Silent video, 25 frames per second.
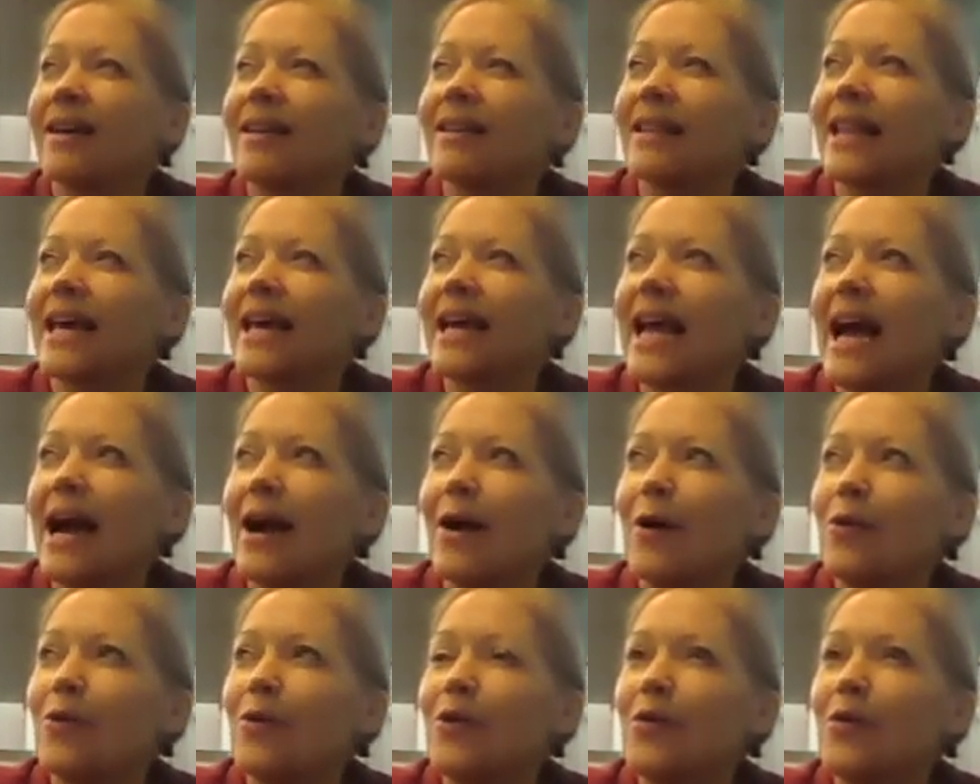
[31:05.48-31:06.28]
like,
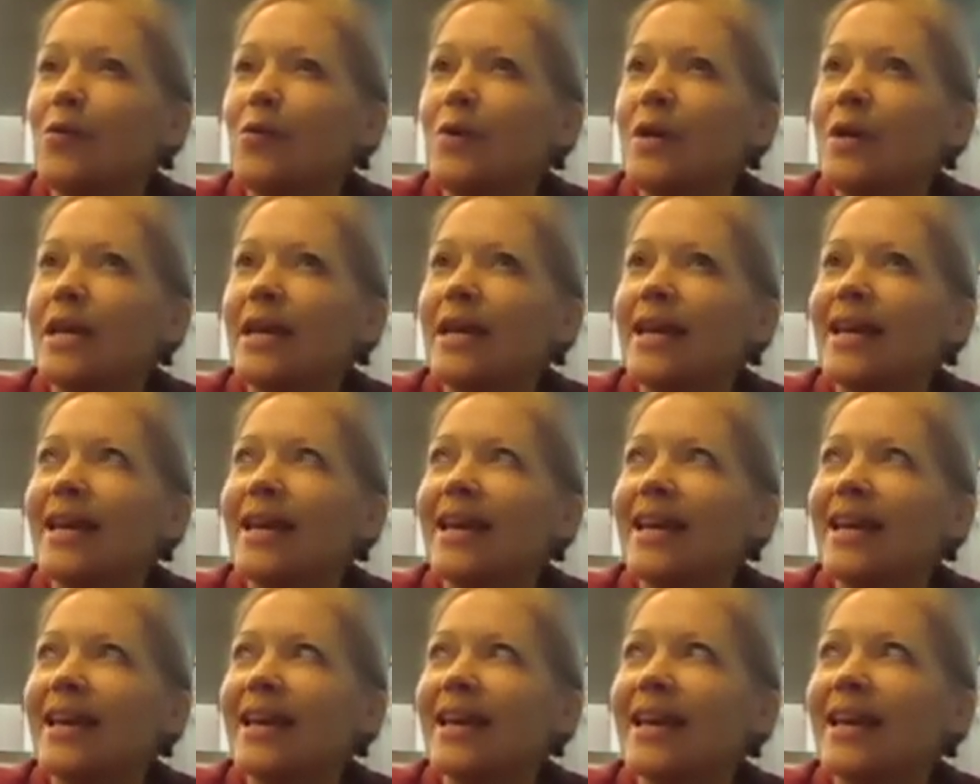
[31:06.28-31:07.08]
how do
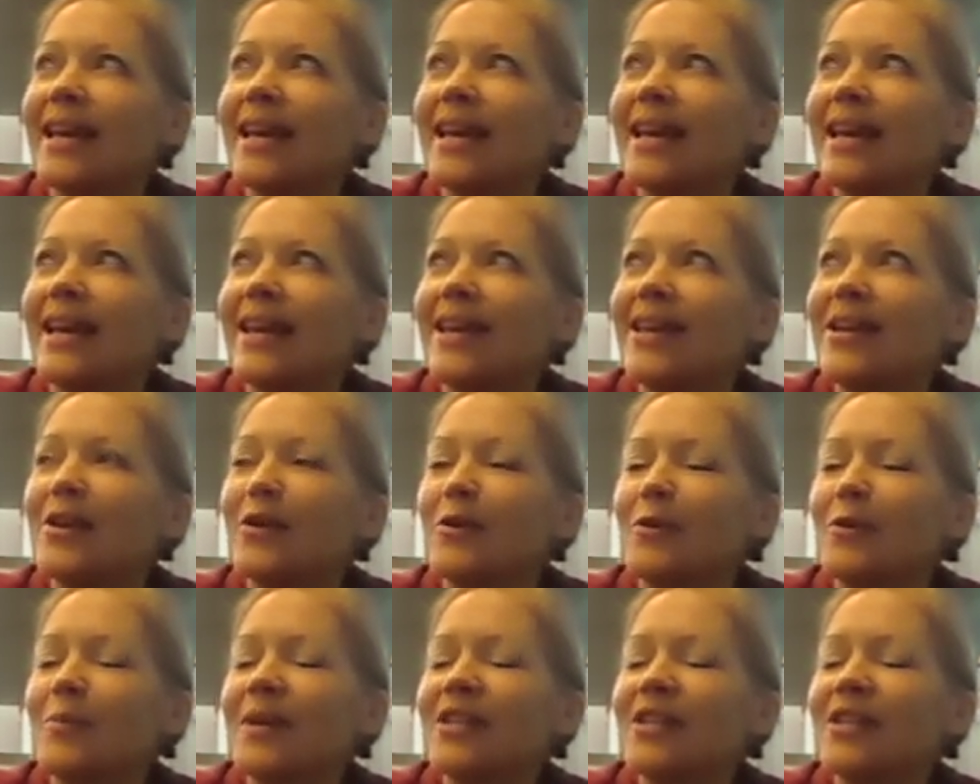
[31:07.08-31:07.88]
we, you
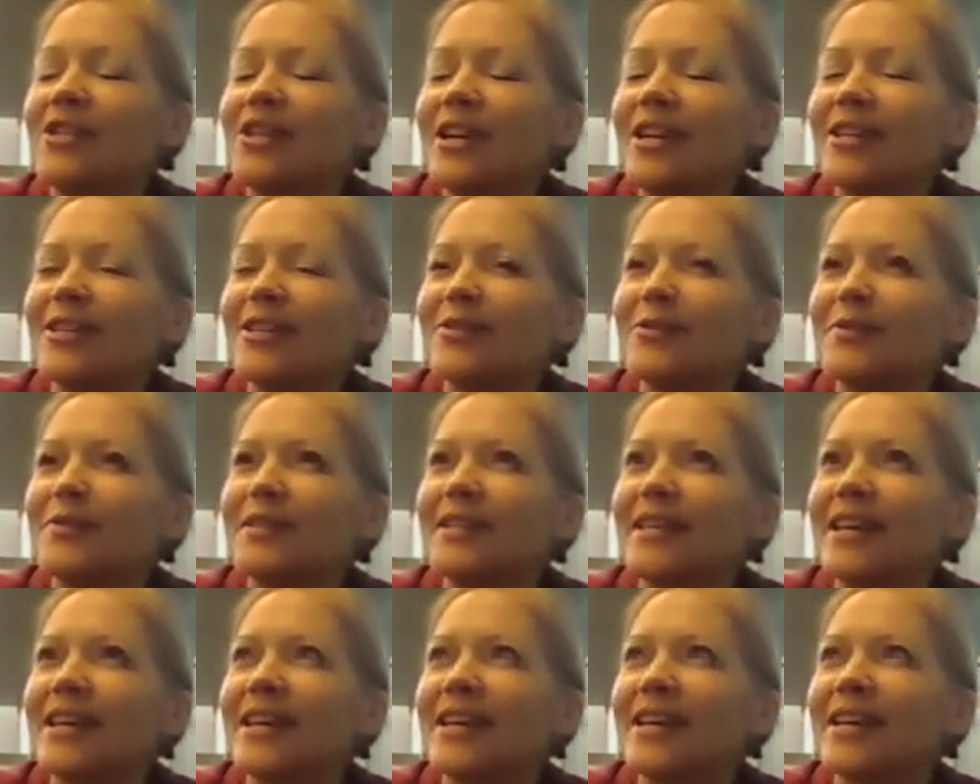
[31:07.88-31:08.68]
know, a big challenge was
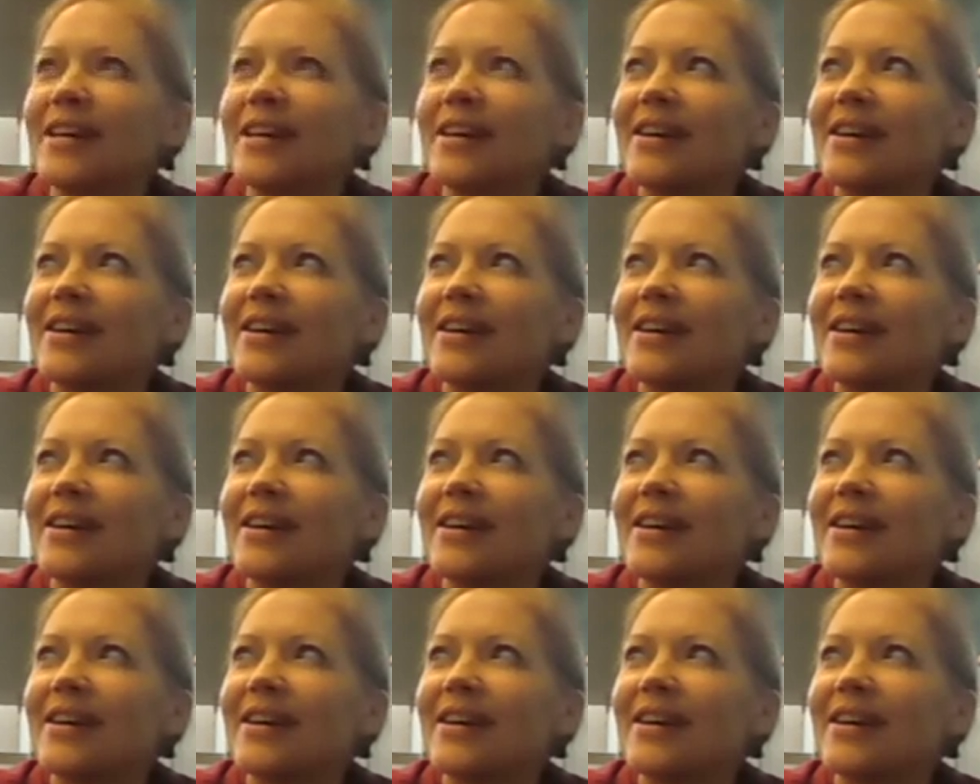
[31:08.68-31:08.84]
like,